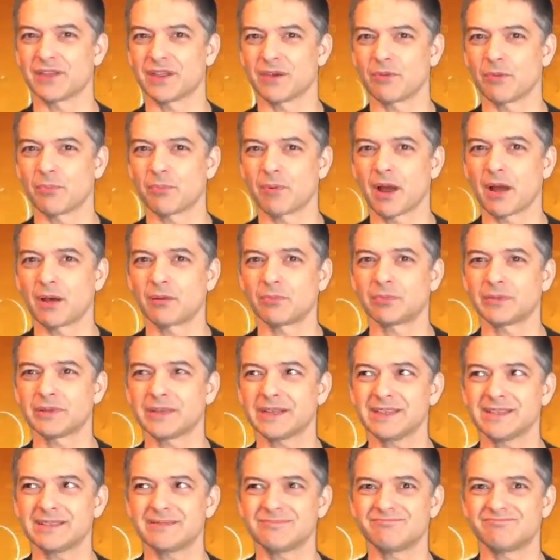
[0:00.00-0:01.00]
They were
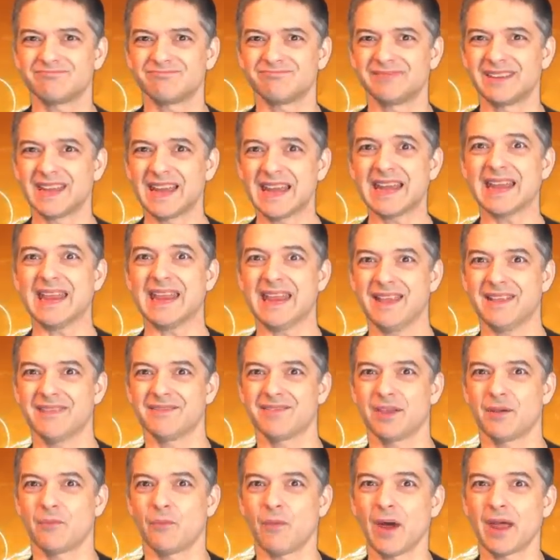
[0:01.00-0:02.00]
probably needy.
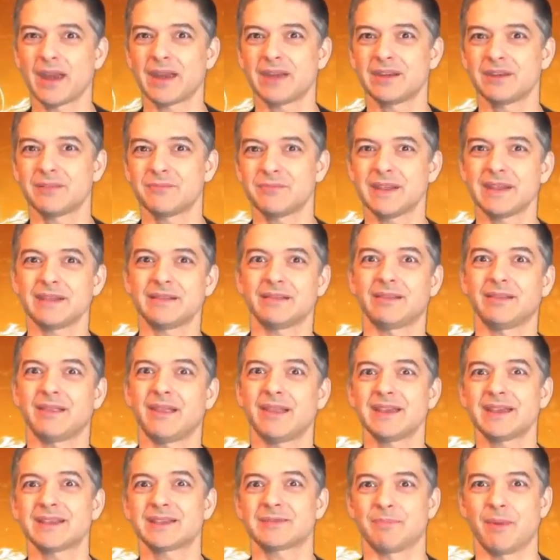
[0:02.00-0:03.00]
They wanted to be
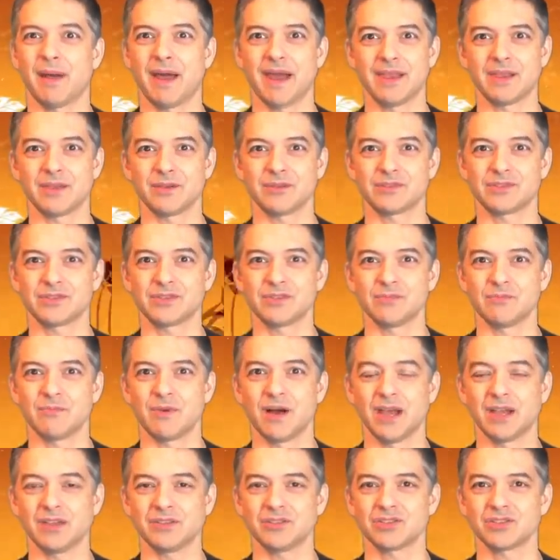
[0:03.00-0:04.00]
liked by you too
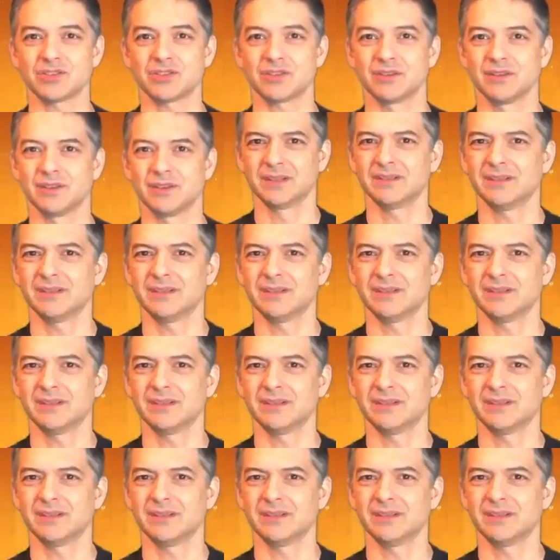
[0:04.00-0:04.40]
much.